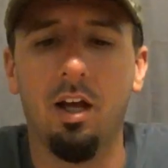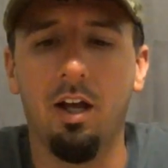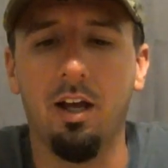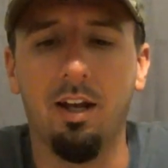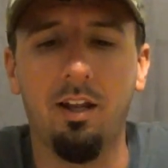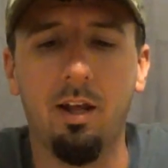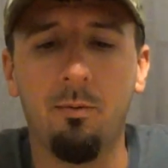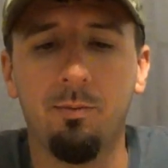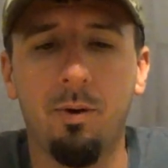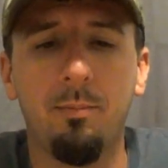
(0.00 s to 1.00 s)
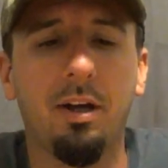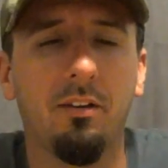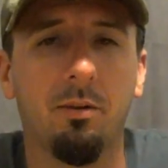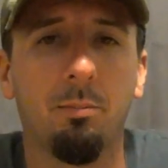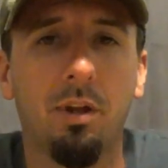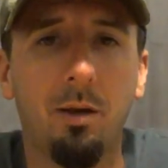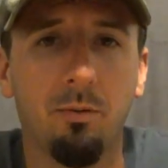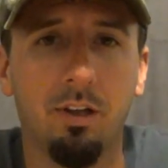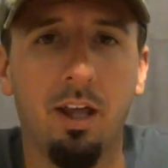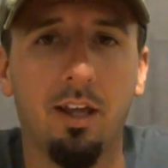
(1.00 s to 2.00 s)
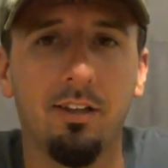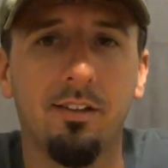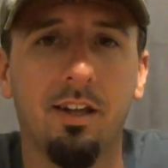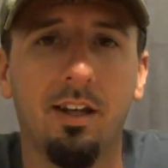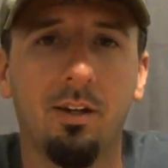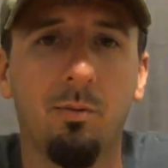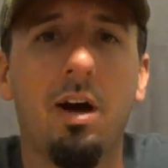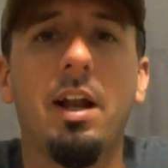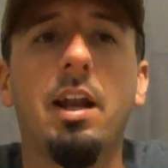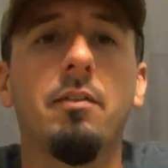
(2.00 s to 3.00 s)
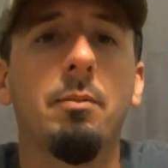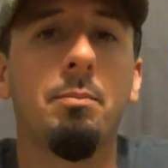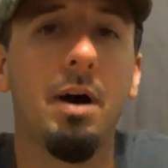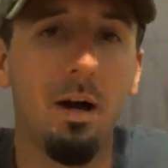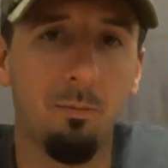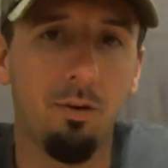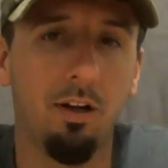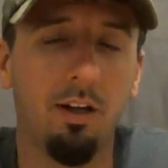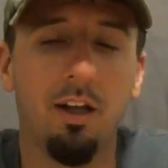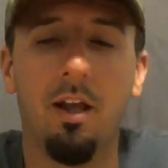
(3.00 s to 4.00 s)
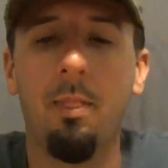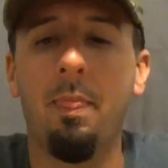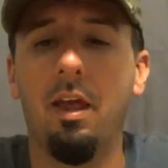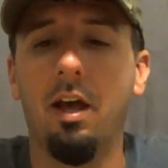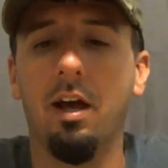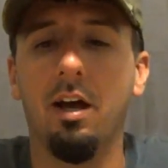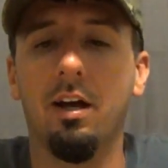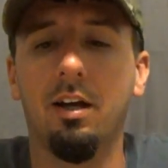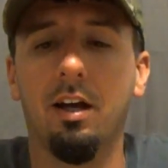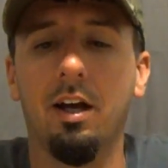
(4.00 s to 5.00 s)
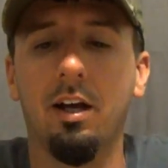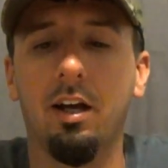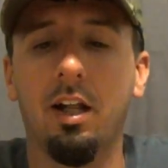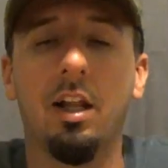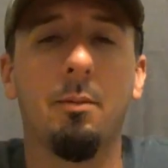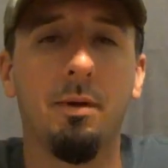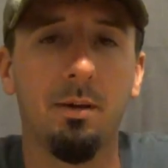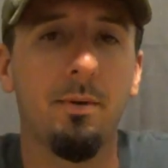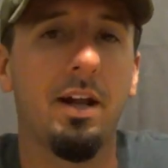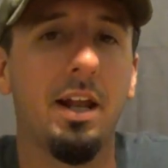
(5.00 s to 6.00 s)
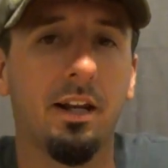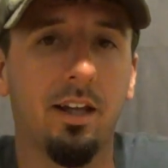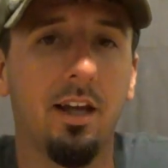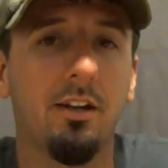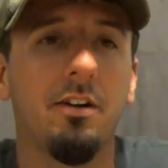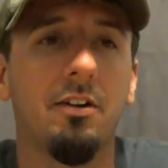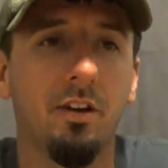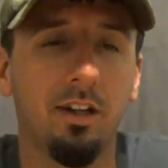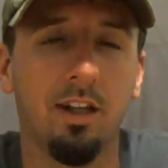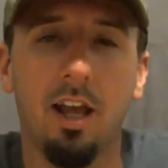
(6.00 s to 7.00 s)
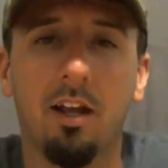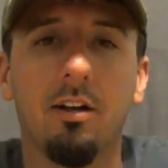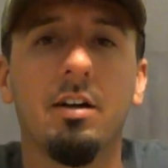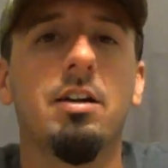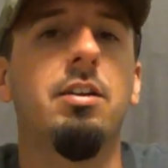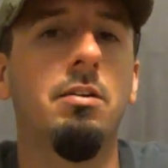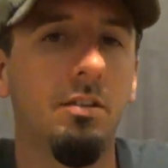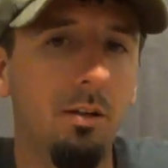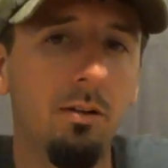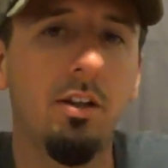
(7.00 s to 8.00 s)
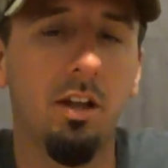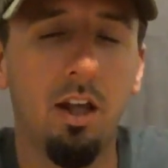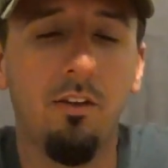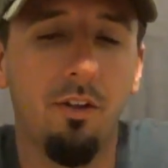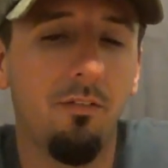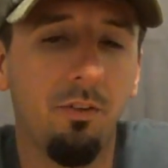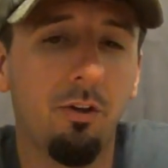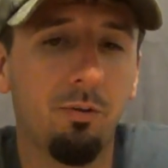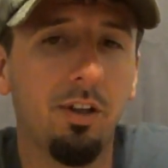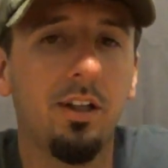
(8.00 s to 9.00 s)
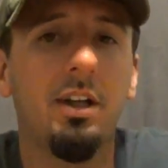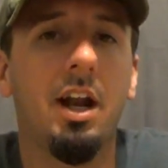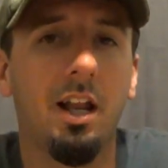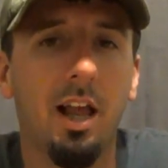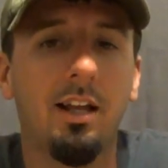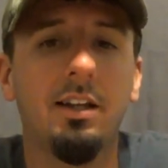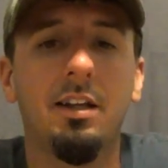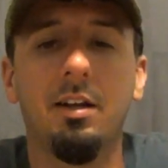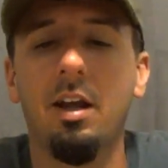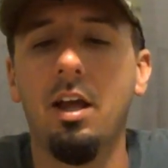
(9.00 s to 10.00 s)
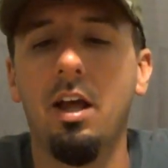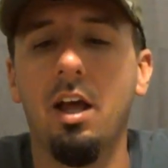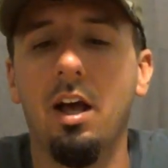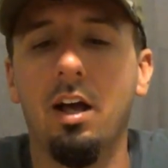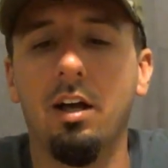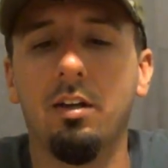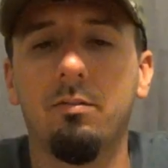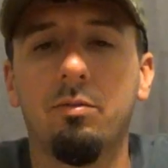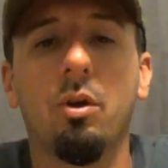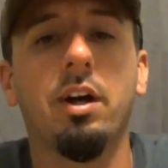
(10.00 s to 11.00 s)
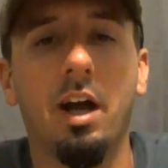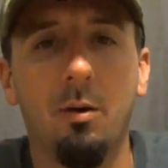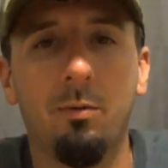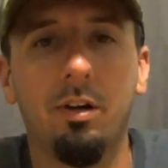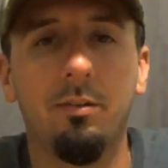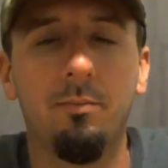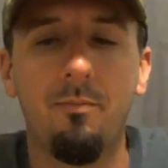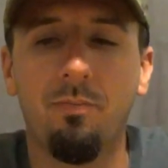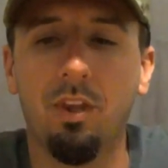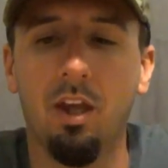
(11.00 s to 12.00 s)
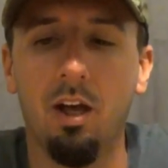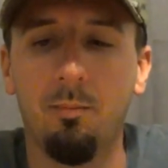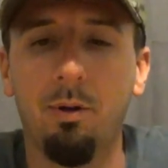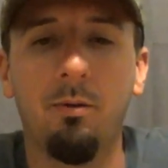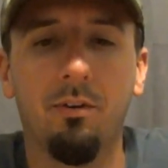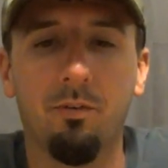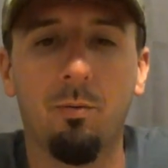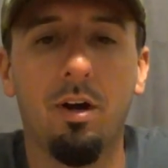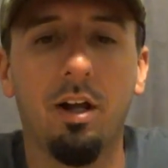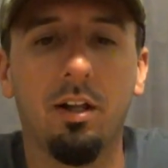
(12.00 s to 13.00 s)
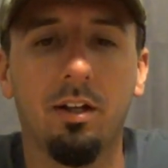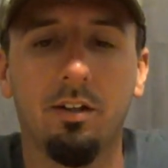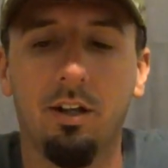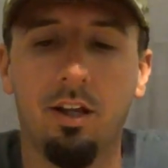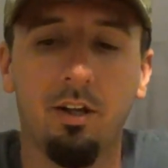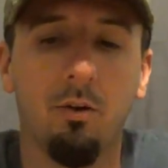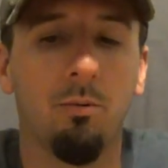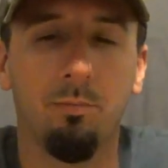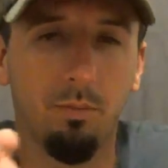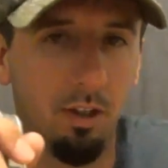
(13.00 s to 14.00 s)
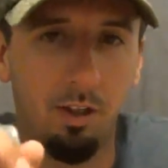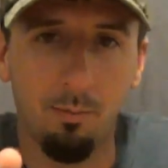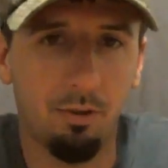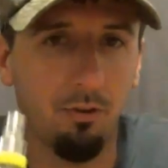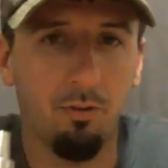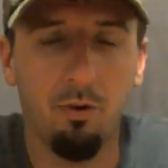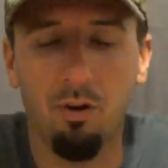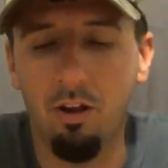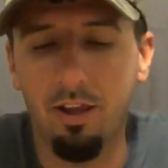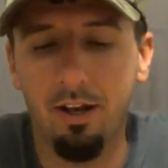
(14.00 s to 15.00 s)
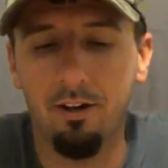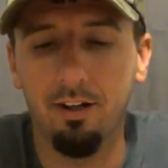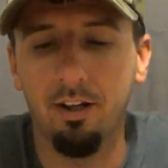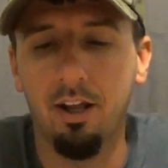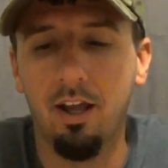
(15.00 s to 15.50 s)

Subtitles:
and that was my biggest complaint with tanks, and that's why I never bought one. And then a buddy of mine had a Kanger. I tried the Kanger, and, you know, it flows really good. I liked it, so I got one. Played with it for a while, and you know, did temperature control, all that on it.